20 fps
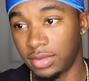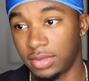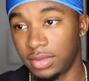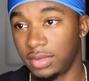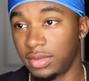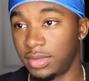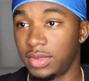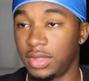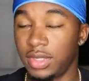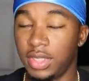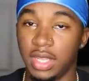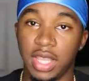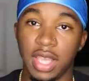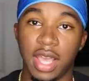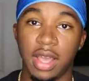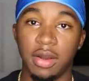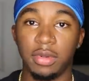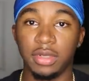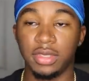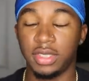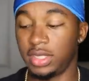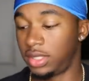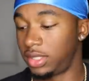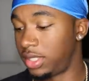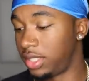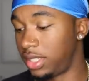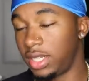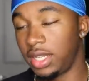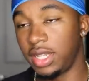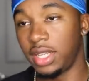a good... Yeah, I wasn't.
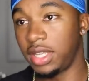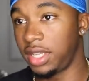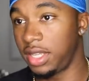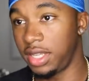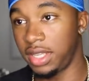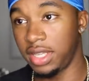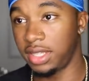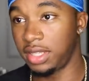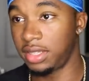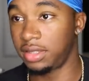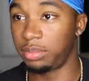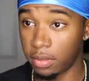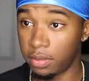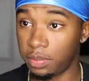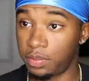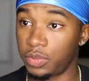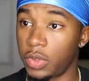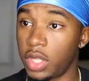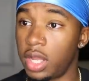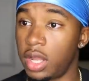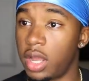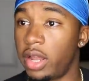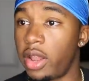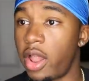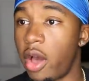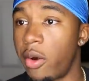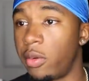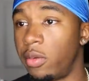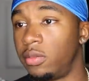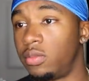
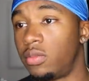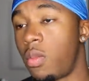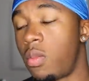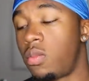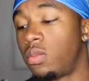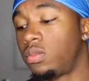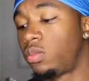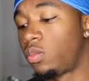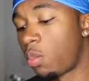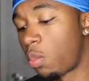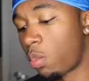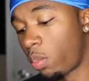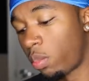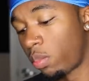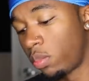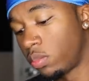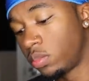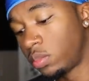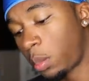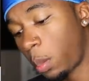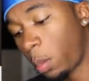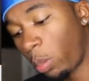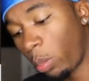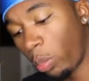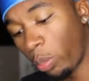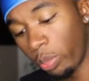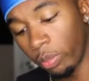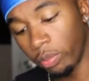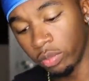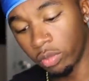Hello. Hey
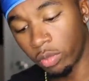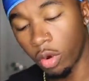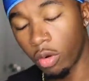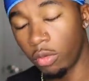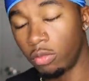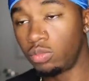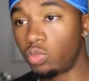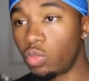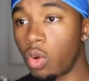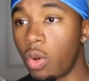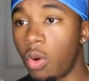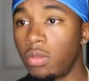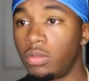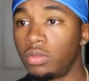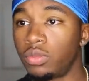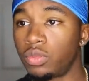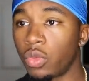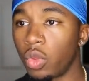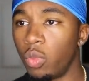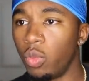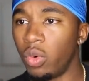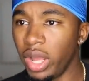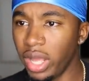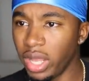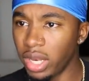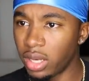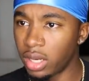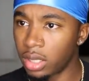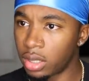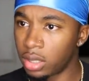man, wanna talk? What?
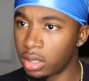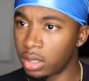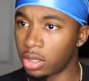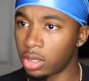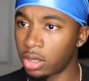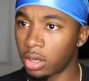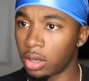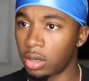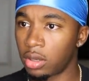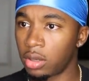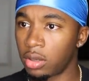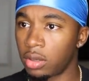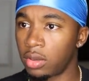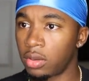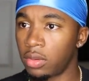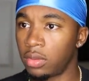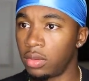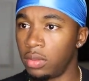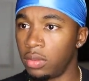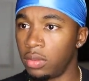What? Do you own a